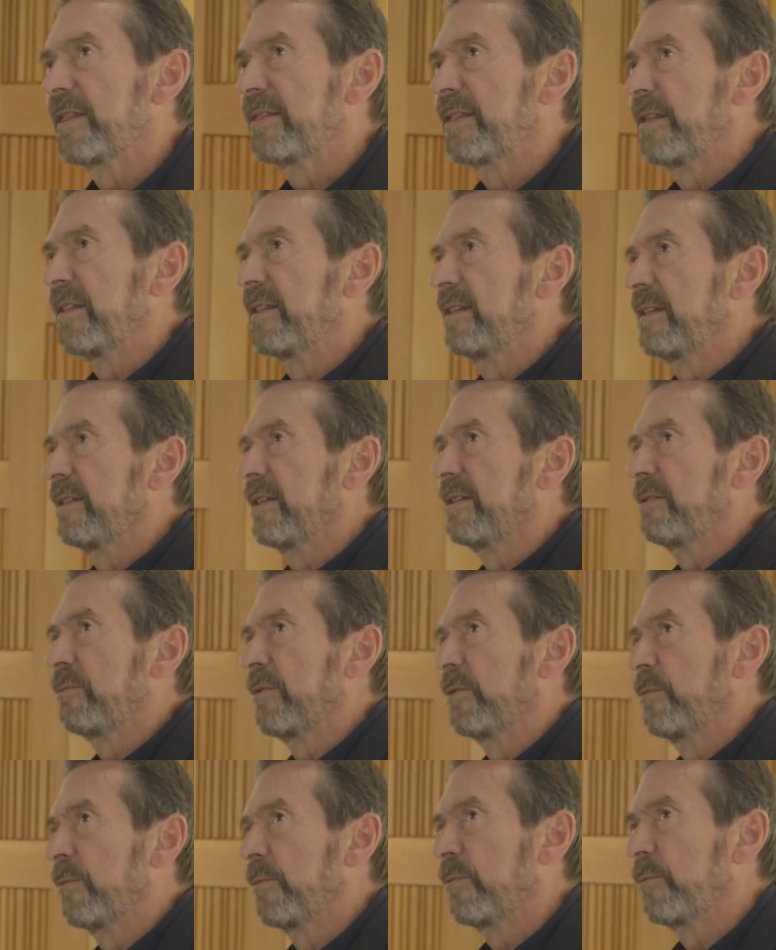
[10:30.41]
the
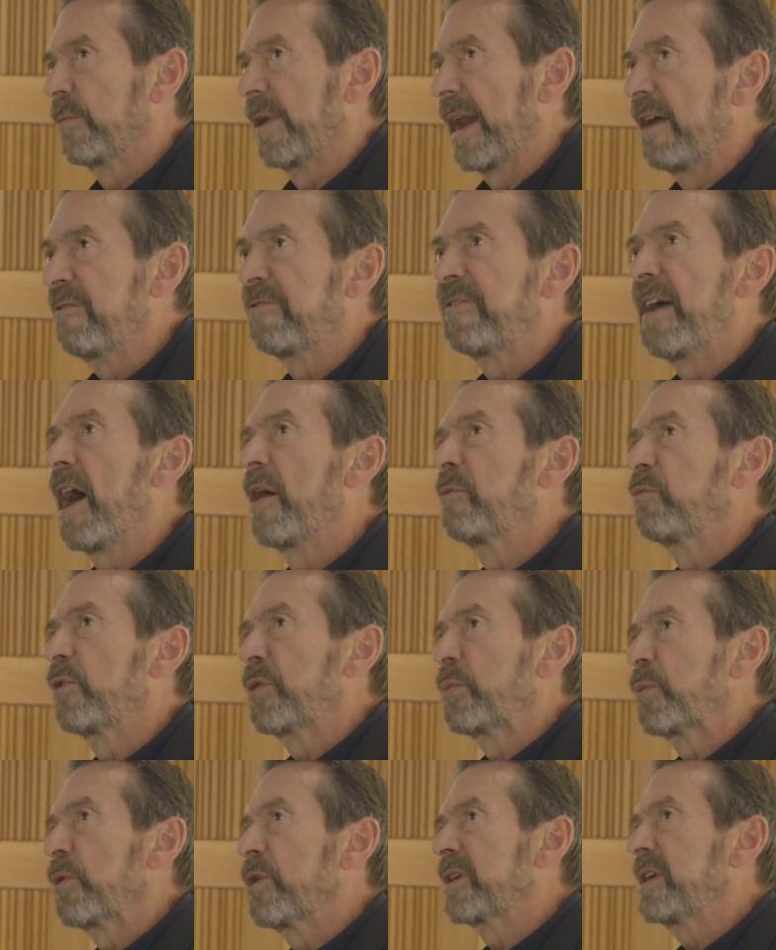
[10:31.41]
what I found
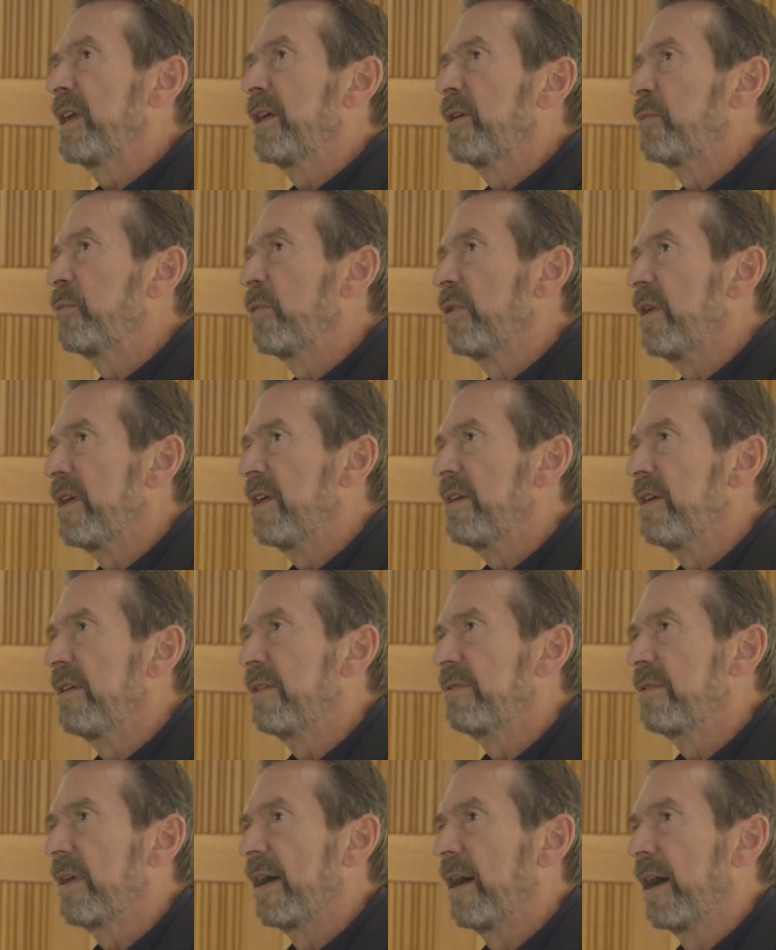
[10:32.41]
with working
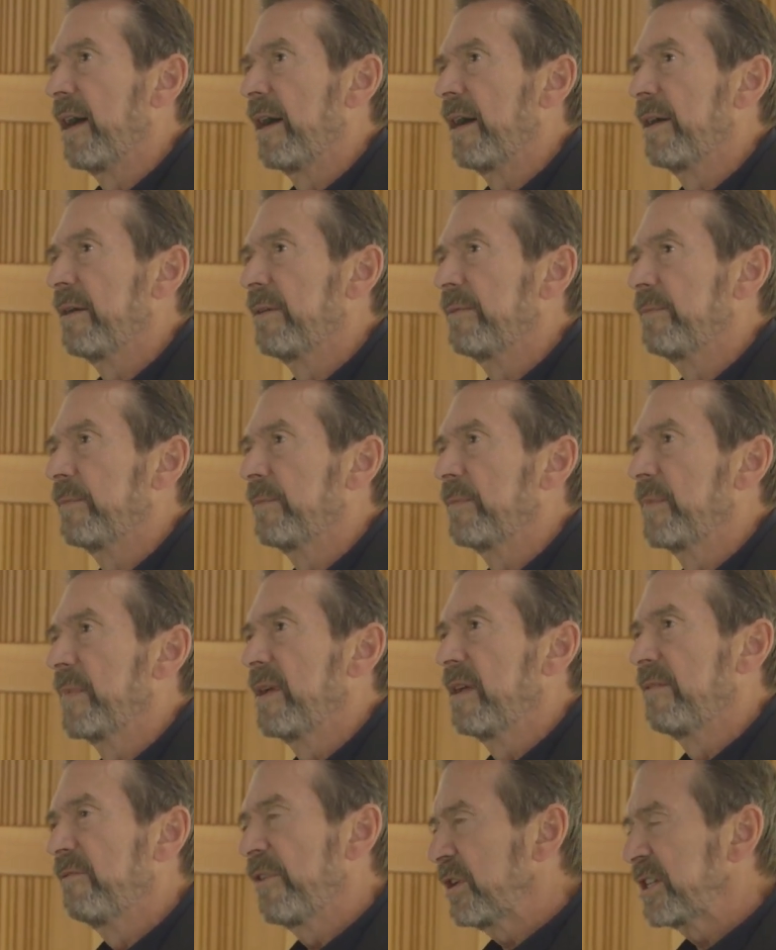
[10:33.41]
with um,
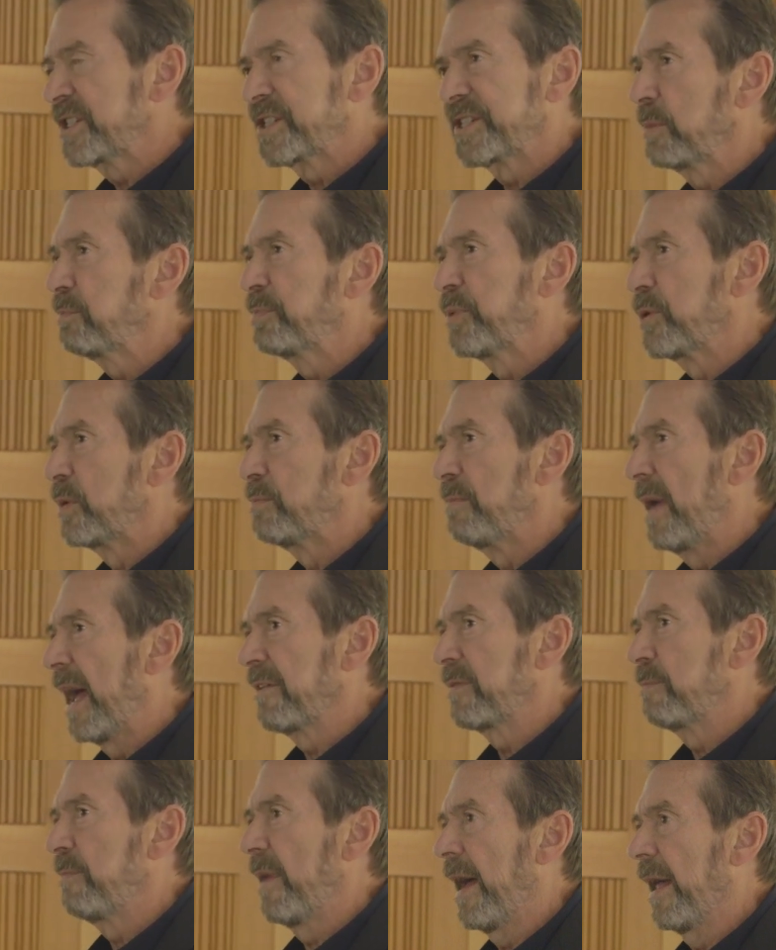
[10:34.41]
very simple
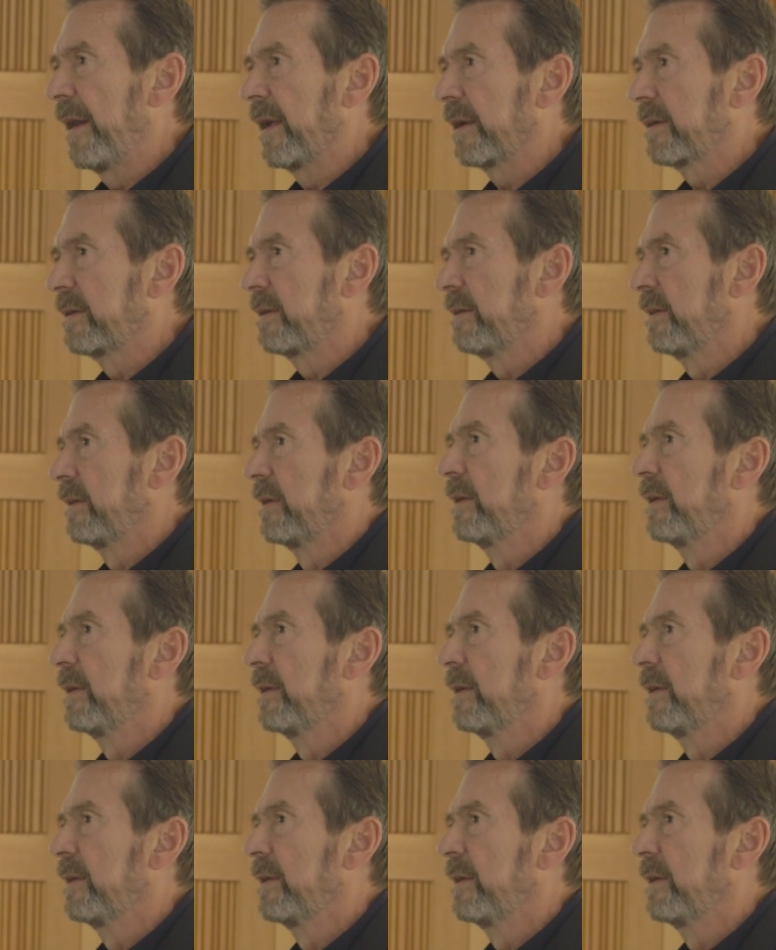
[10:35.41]
mathematical